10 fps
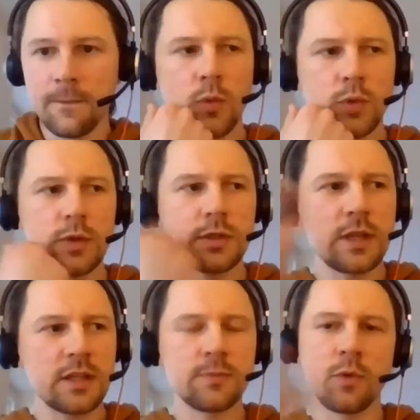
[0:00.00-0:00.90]
would you
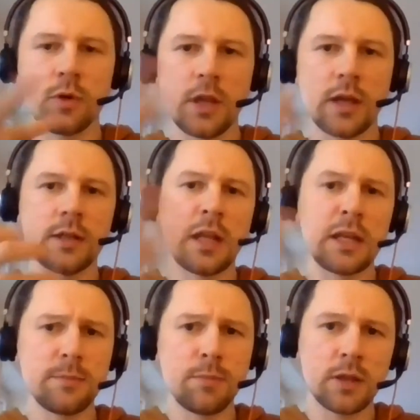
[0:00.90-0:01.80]
say it's more like an
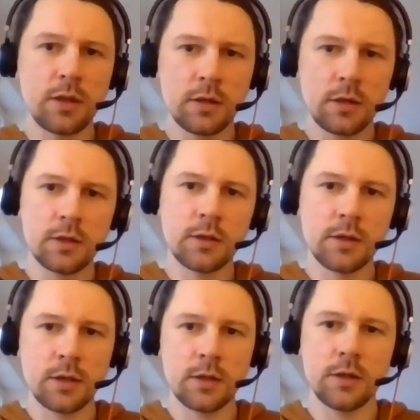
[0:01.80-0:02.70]
anti-pattern
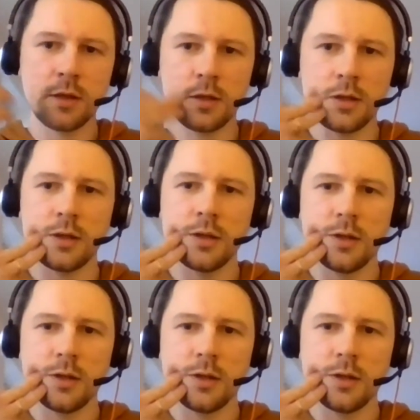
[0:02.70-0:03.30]
than? Uh,